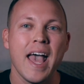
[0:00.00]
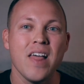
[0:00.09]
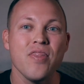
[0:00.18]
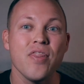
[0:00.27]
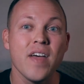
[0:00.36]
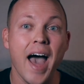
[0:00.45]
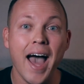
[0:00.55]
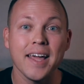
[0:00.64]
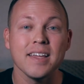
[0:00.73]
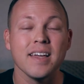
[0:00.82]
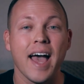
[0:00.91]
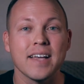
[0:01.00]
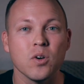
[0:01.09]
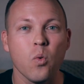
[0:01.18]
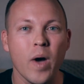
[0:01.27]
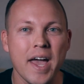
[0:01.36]
And that
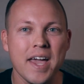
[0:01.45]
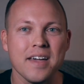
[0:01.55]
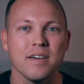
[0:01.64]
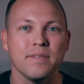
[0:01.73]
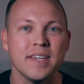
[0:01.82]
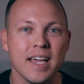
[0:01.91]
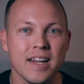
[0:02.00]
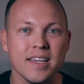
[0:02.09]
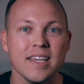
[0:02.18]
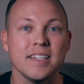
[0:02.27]
has a way of getting